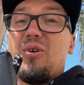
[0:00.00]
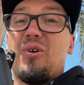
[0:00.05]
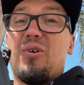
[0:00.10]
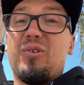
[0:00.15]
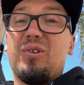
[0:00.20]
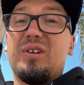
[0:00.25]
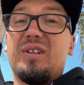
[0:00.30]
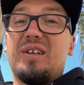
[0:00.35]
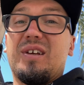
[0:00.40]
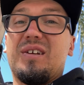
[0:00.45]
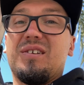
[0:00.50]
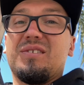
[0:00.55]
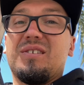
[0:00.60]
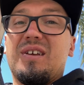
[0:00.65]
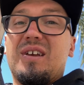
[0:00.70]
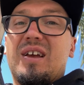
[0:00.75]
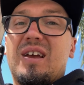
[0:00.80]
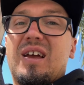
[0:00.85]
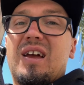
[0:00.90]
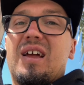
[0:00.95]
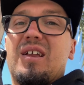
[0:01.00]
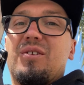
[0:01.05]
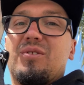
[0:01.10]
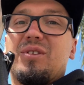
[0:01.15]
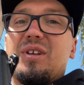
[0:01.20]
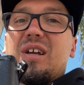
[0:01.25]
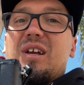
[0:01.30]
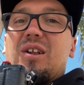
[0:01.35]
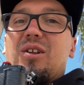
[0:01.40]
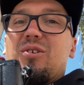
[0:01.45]
holidays, you
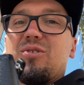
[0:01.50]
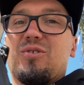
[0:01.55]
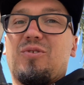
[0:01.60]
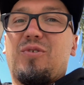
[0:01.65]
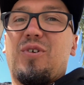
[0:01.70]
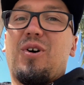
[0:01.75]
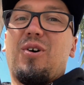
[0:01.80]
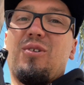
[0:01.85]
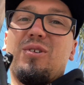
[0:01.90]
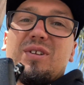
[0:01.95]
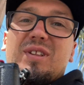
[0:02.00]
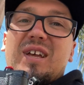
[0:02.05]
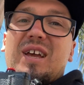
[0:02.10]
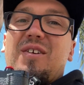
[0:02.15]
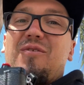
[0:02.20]
take a lot of holiday